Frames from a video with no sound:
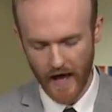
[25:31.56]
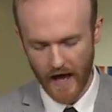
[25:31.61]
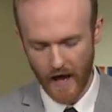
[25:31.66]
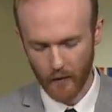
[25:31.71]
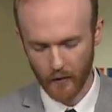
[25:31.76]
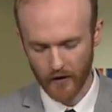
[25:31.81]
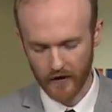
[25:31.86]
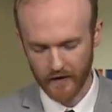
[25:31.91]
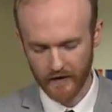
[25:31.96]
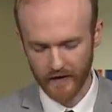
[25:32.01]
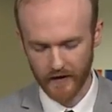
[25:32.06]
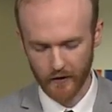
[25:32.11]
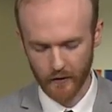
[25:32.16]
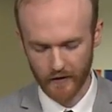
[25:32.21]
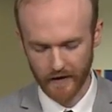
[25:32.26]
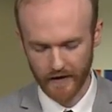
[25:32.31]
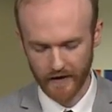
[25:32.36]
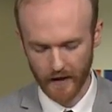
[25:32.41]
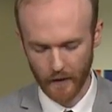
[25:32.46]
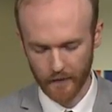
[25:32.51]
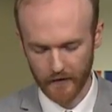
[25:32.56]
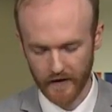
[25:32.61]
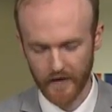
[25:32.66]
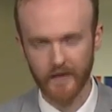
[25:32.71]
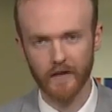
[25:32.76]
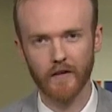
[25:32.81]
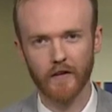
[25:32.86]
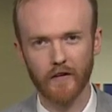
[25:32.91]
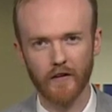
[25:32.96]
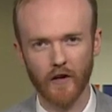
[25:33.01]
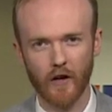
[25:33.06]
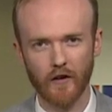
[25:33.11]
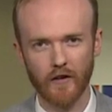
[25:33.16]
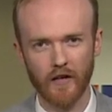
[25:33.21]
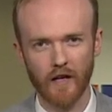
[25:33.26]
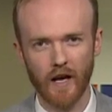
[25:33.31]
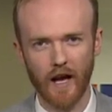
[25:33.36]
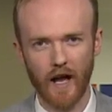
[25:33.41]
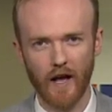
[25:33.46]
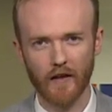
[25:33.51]
and we're continuing to get updates in
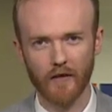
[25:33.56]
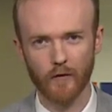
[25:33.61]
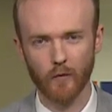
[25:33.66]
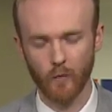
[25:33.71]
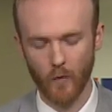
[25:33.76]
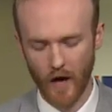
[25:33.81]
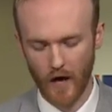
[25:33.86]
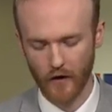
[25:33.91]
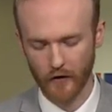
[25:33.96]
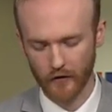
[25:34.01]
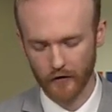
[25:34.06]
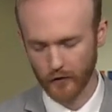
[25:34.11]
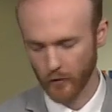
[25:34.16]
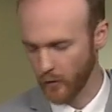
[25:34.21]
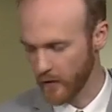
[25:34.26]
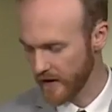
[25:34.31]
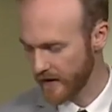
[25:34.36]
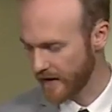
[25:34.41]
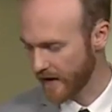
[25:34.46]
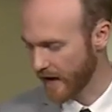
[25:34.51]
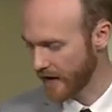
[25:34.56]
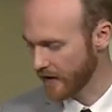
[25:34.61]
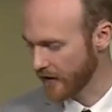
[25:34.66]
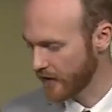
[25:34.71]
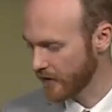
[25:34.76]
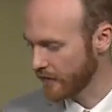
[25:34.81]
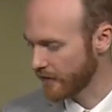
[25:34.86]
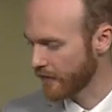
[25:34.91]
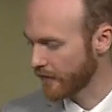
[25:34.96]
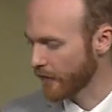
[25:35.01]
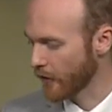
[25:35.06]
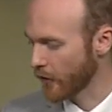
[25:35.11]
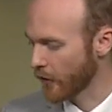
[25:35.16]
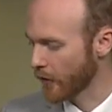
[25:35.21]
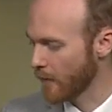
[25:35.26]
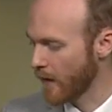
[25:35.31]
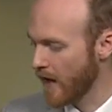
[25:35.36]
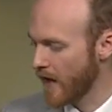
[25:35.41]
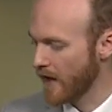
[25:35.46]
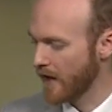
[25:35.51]
Sarnia as well. So we can
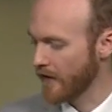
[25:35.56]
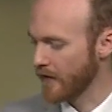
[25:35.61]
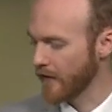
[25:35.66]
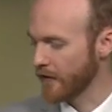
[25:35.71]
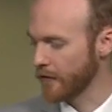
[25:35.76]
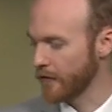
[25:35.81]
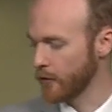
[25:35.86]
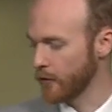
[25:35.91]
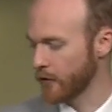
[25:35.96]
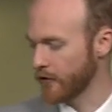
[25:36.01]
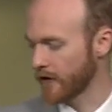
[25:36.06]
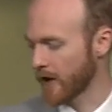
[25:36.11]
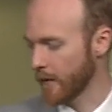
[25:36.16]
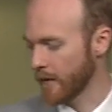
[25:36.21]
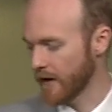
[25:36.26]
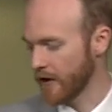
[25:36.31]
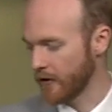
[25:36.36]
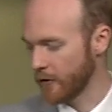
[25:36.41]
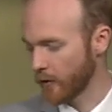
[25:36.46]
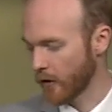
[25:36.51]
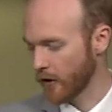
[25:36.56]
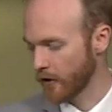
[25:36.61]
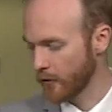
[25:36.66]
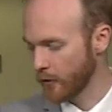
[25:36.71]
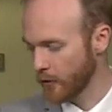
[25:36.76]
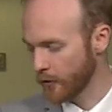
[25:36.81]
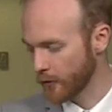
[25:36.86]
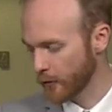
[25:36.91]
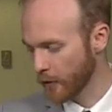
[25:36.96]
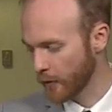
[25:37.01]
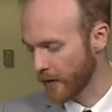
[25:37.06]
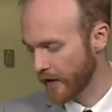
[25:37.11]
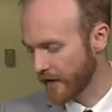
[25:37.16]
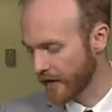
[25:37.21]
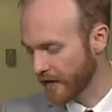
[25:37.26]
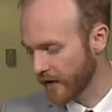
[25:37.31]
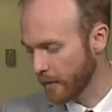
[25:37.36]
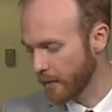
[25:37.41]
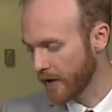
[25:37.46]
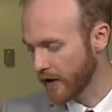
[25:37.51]
confirm this news coming into our newsroom
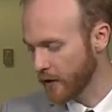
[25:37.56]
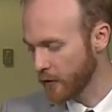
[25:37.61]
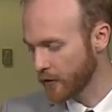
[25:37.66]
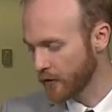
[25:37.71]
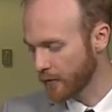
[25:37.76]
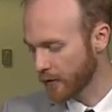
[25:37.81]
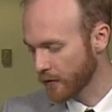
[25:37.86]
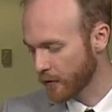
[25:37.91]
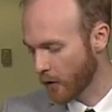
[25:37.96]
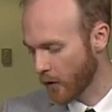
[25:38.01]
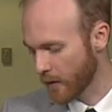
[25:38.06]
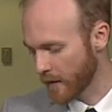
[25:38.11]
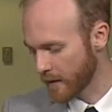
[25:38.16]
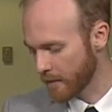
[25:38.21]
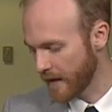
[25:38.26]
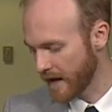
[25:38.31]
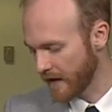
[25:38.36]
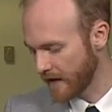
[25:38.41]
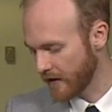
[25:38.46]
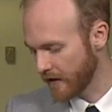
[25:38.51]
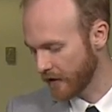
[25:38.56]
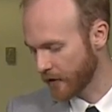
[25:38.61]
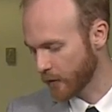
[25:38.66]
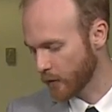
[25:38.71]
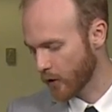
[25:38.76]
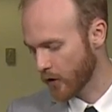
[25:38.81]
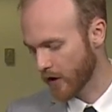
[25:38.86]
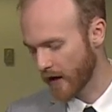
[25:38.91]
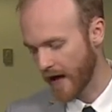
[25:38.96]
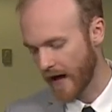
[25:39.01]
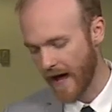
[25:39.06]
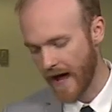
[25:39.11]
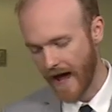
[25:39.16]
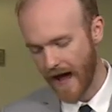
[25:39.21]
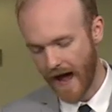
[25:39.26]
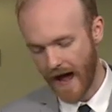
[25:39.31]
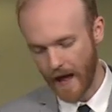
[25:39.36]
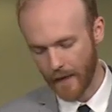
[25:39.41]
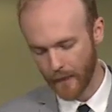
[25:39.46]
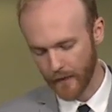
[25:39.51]
that somebody who was performing maintenance work
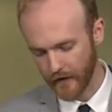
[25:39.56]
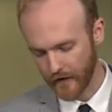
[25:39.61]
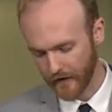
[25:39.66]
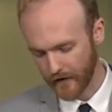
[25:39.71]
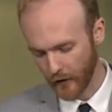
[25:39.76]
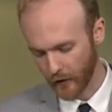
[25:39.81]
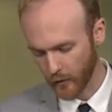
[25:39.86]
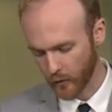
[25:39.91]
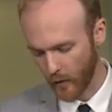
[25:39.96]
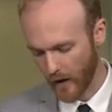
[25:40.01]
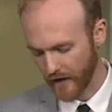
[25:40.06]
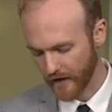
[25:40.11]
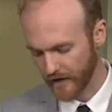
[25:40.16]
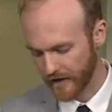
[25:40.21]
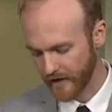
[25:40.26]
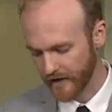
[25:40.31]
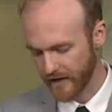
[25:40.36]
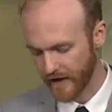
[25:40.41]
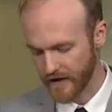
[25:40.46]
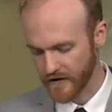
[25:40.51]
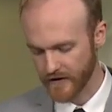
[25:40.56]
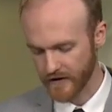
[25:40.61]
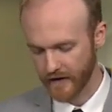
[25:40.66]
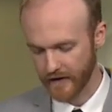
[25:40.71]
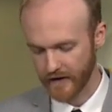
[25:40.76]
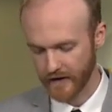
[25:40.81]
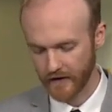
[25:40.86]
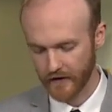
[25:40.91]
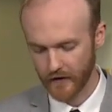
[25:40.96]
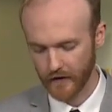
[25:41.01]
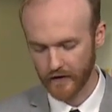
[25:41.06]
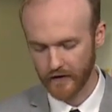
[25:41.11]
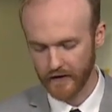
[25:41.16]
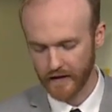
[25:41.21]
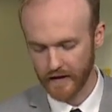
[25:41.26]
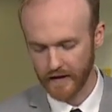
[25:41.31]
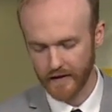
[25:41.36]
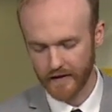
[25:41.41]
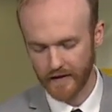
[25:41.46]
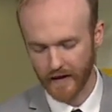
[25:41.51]
at the Southwest Detention Center
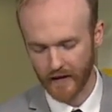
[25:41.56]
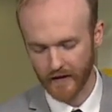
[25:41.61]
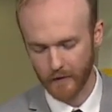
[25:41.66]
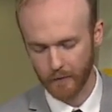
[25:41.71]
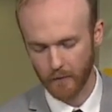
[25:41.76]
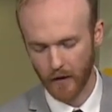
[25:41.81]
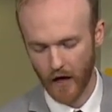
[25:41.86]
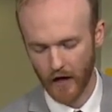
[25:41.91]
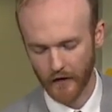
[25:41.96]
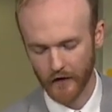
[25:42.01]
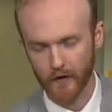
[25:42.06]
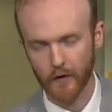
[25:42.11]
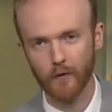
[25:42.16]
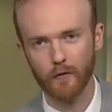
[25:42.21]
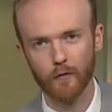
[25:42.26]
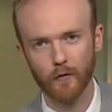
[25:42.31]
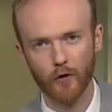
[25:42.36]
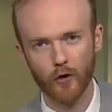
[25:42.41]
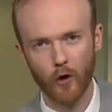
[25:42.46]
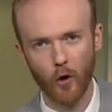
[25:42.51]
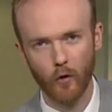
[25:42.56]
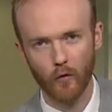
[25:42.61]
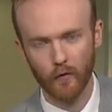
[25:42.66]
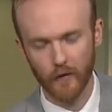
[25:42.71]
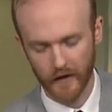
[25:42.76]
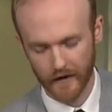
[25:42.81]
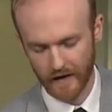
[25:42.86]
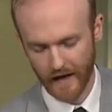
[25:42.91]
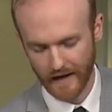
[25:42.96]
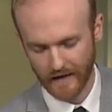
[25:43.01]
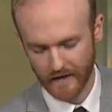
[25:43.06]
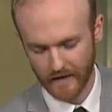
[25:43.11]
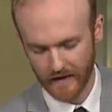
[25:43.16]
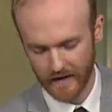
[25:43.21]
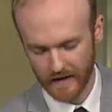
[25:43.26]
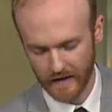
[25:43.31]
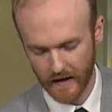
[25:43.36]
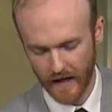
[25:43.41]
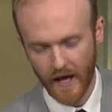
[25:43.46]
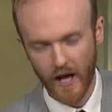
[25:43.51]
did test positive for COVID-19.